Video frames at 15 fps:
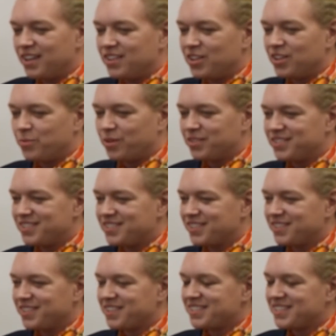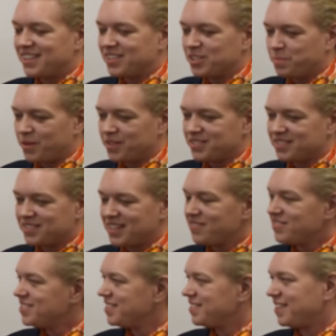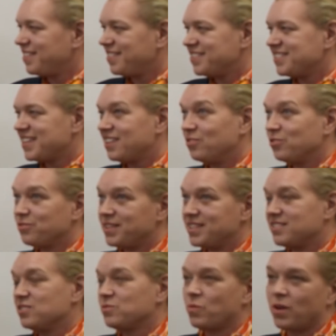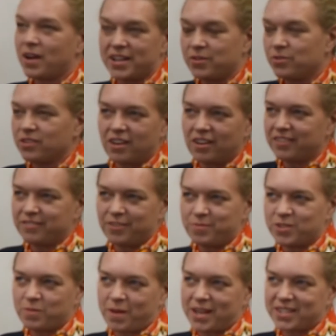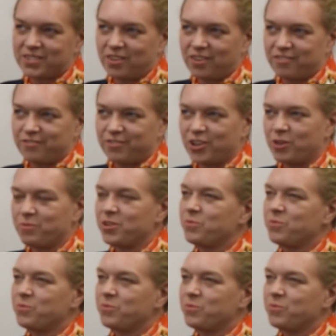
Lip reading: You want it so that the salesperson doesn't have to sit there and sell all the reasons why your garden room is the best garden room.